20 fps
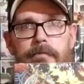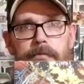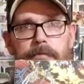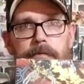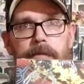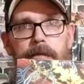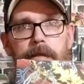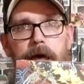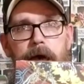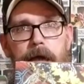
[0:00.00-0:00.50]

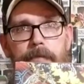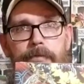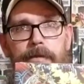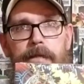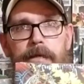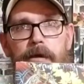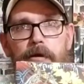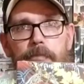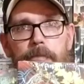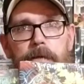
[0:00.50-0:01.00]
the Live at
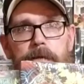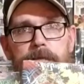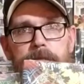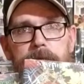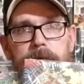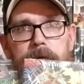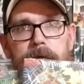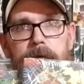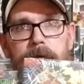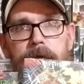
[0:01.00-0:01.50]
the
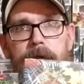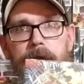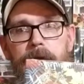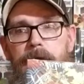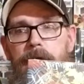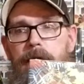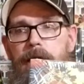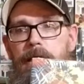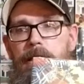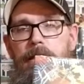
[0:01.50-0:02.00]
LBC
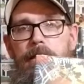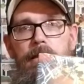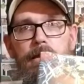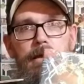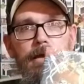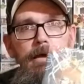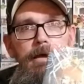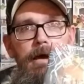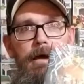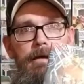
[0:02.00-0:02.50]

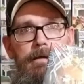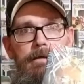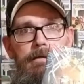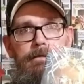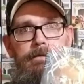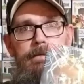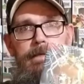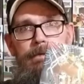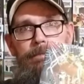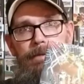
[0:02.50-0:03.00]

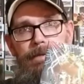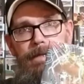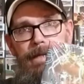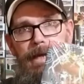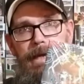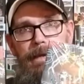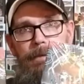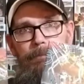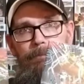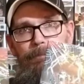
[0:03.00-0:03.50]

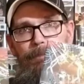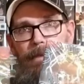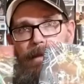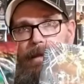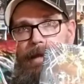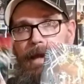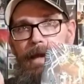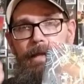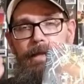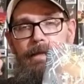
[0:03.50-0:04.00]
DVD.
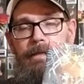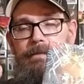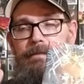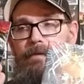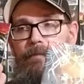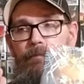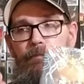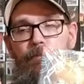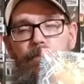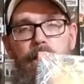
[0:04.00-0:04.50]
And this is
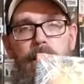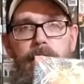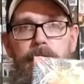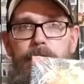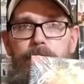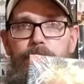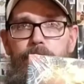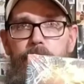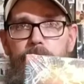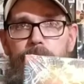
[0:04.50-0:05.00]
a
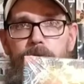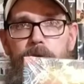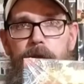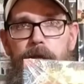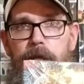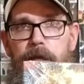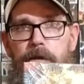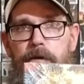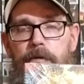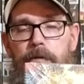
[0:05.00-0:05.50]
very fun
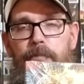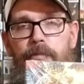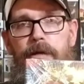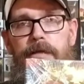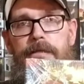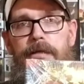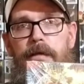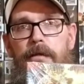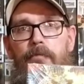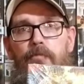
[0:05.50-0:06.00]
video. It
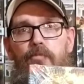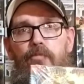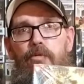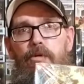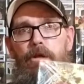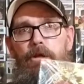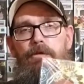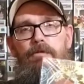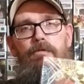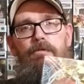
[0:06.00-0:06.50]
brings out
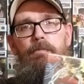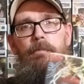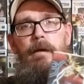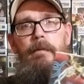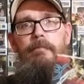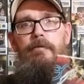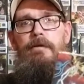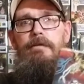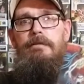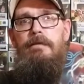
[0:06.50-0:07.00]
really cool
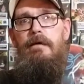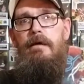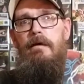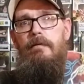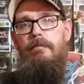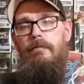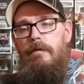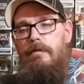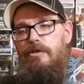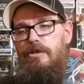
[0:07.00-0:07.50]
memories
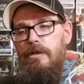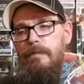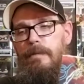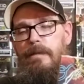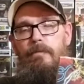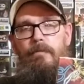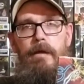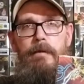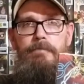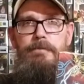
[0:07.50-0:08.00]
of Jimmy
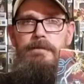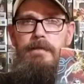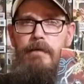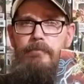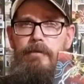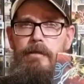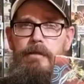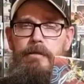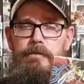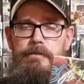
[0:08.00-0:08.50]
the Rep
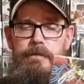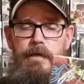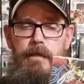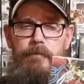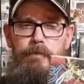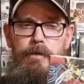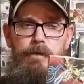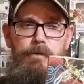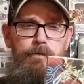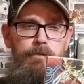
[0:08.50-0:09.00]

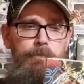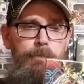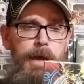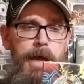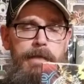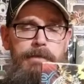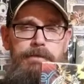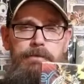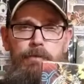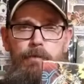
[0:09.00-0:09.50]
Sullivan, who
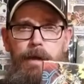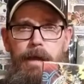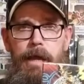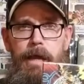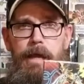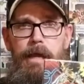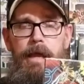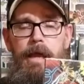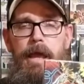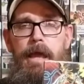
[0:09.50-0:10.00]
passed
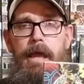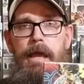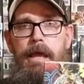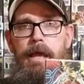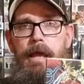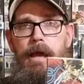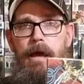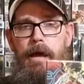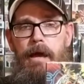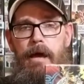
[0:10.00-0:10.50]
away
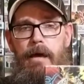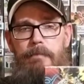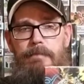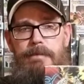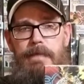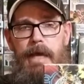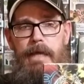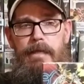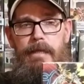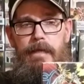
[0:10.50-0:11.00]

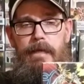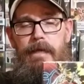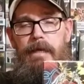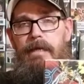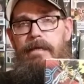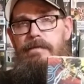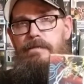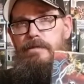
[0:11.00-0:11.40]
sadly in